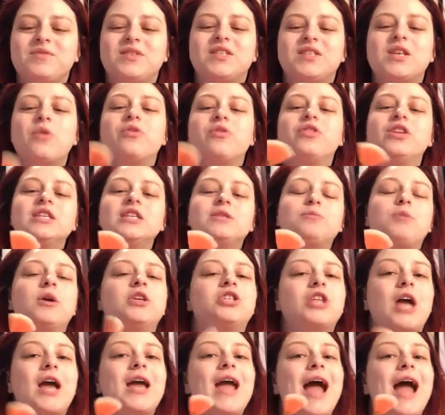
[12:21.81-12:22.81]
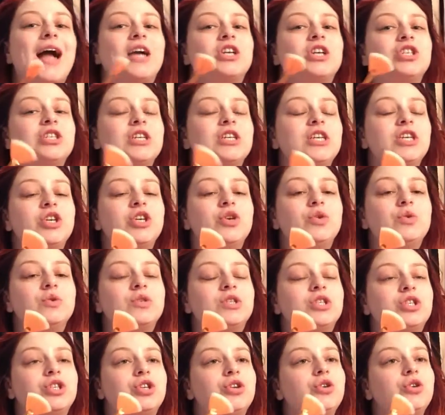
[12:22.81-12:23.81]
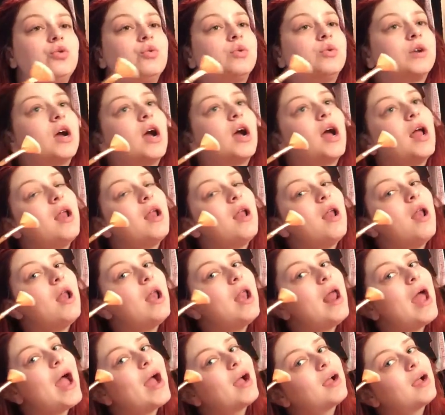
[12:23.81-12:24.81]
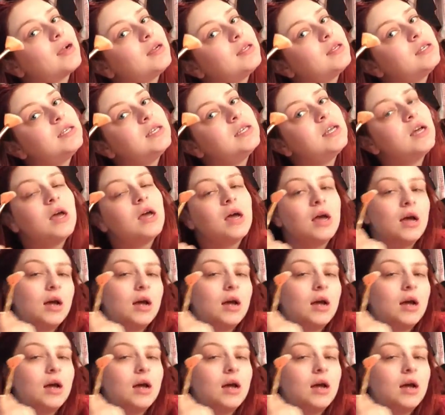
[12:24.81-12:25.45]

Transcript: So this brush I actually use to connect